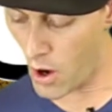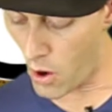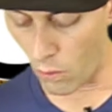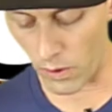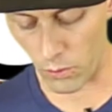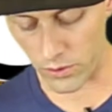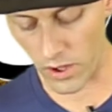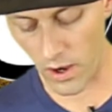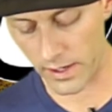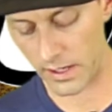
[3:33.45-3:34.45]
When we're
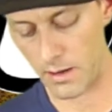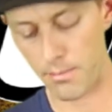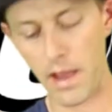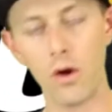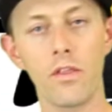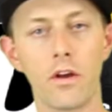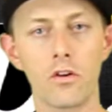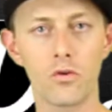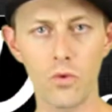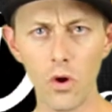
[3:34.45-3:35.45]
talking about the
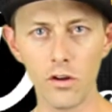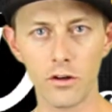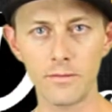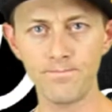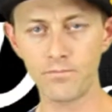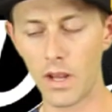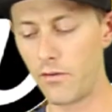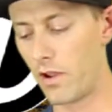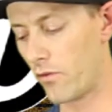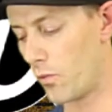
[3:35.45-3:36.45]
controller, if
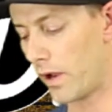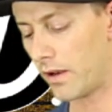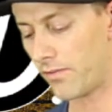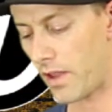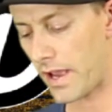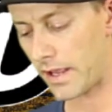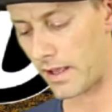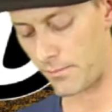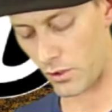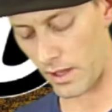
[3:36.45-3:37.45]
you have a ready-to-fly
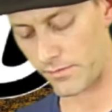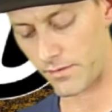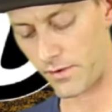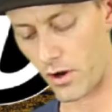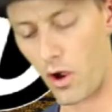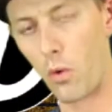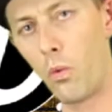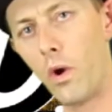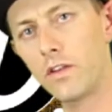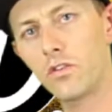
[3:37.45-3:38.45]
kit, you'll have to figure out
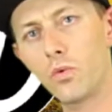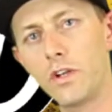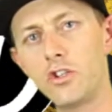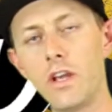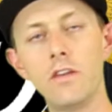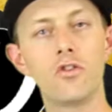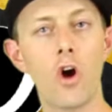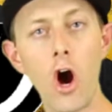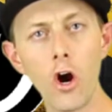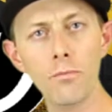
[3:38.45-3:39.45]
what switch is your
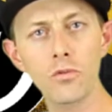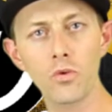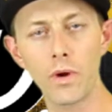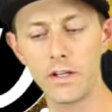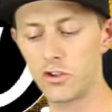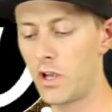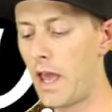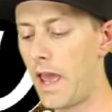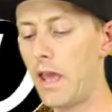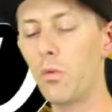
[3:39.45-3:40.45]
arm switch
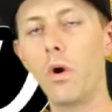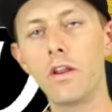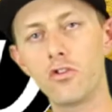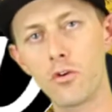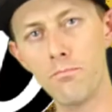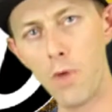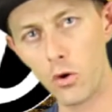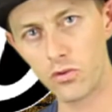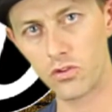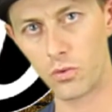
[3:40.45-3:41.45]
and what is your
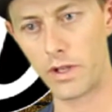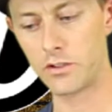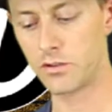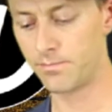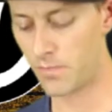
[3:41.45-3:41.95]
mode switch.